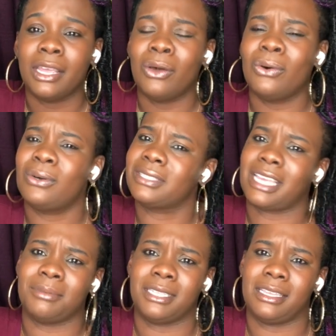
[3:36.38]
all
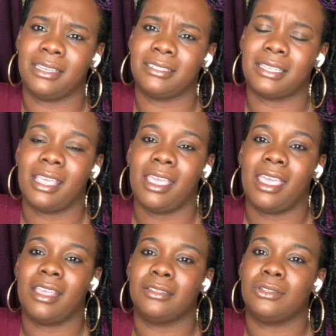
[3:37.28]
types of things.
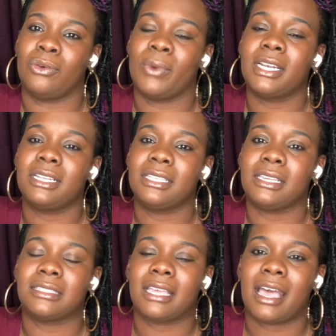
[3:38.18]
And so one of the
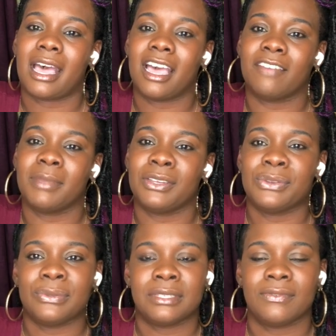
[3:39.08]
things that I've been
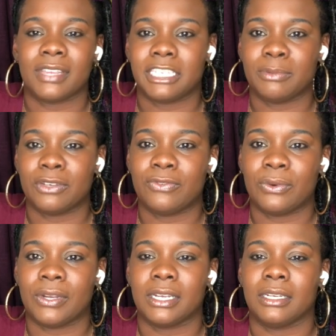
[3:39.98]
using Facebook
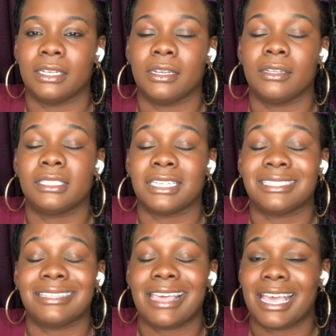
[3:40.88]
for
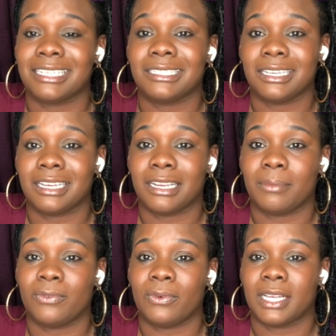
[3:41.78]
since last year,
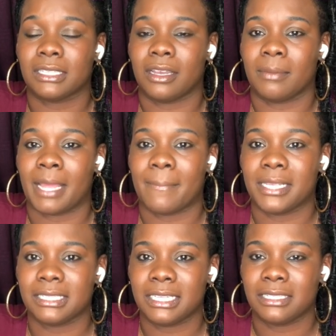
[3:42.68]
before I started my
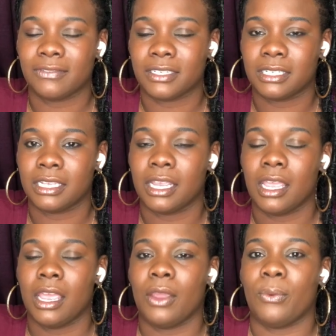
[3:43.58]
business officially,
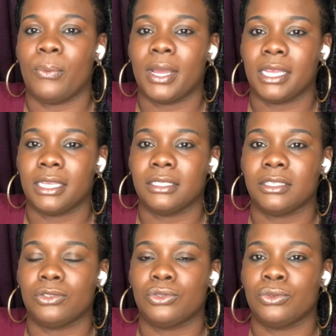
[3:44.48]
was
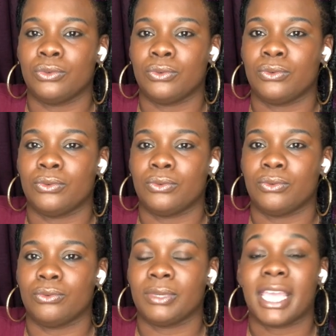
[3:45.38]
to
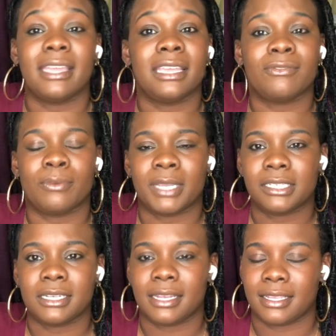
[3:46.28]
gain
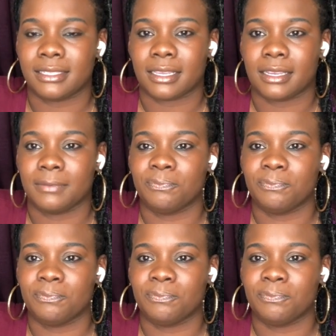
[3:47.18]
information and insight.